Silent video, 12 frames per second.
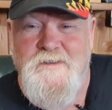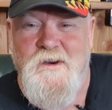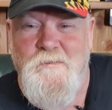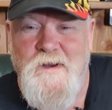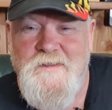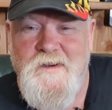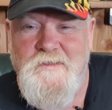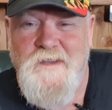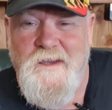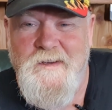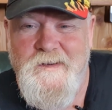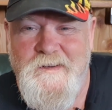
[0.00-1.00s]
got much
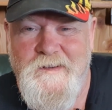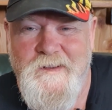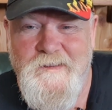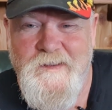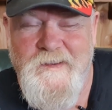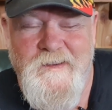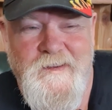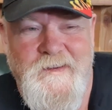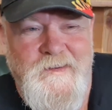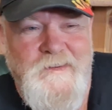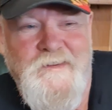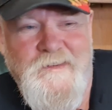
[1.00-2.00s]
octane in it, I don't think.
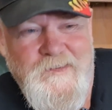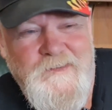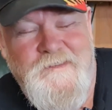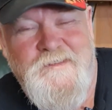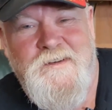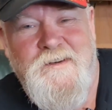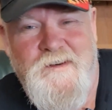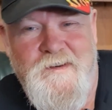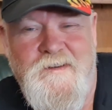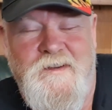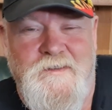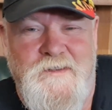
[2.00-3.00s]

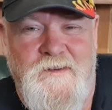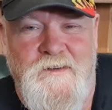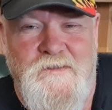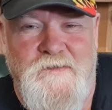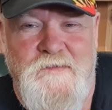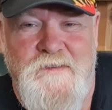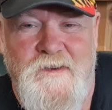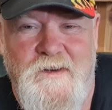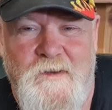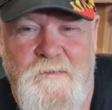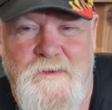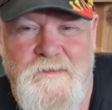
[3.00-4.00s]
So to lose 50
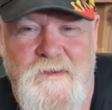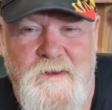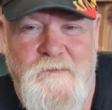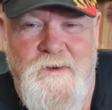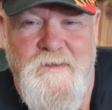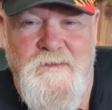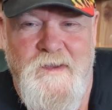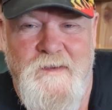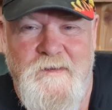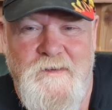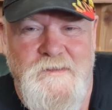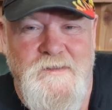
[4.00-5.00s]
kilometres out of one
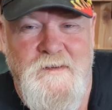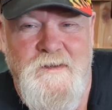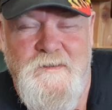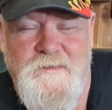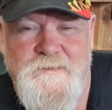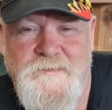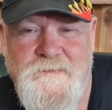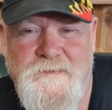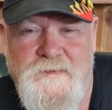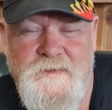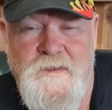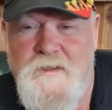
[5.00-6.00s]
tank was, I
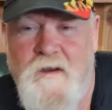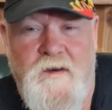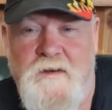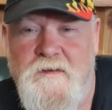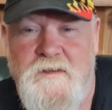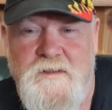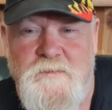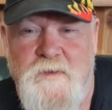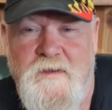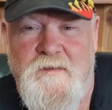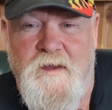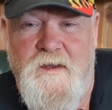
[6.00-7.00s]
didn't
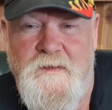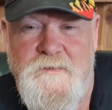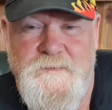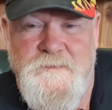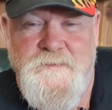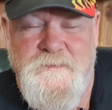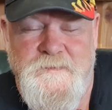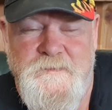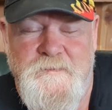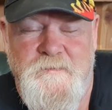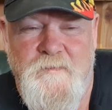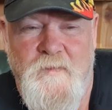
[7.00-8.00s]
expect that.
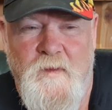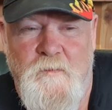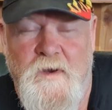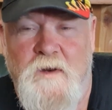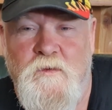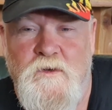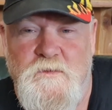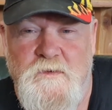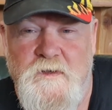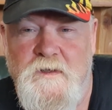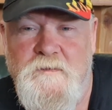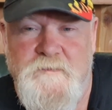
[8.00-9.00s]
But it was
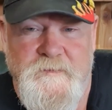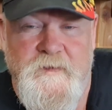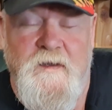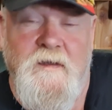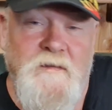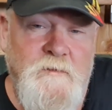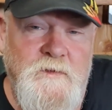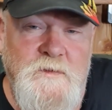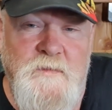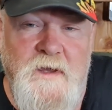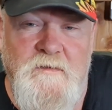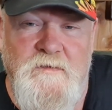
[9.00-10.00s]
windy and it was
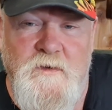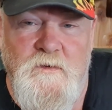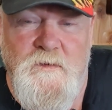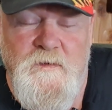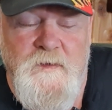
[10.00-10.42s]
bad fuel.